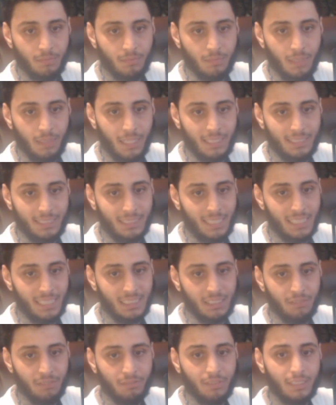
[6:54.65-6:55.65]

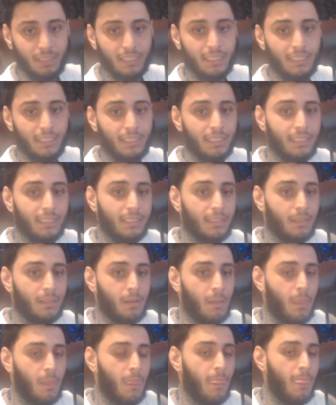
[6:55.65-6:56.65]
excessively
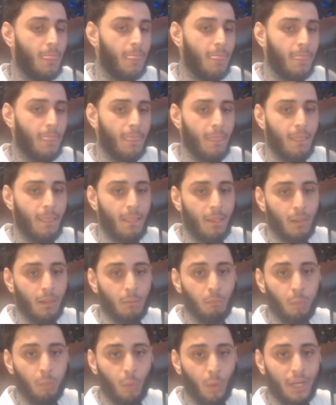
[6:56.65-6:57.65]

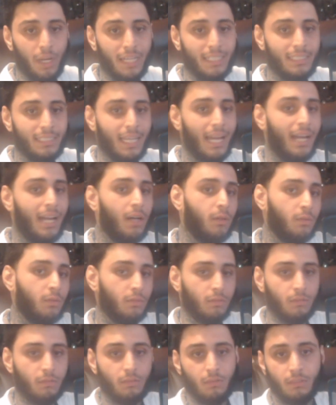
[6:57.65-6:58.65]
break
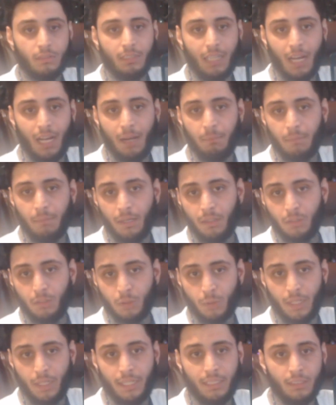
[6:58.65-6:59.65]
down
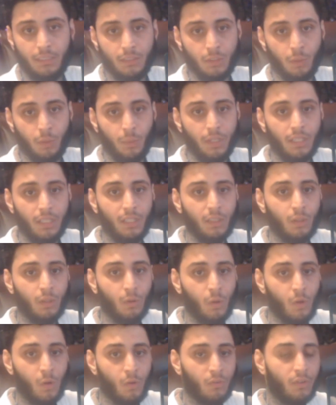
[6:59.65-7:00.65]
compounds, right? So we're going to
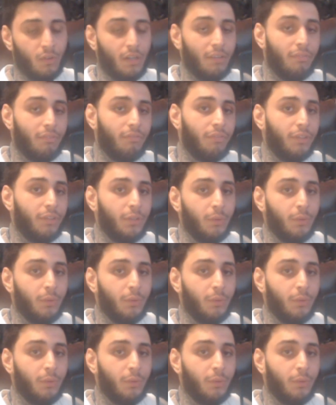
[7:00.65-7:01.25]
go over a few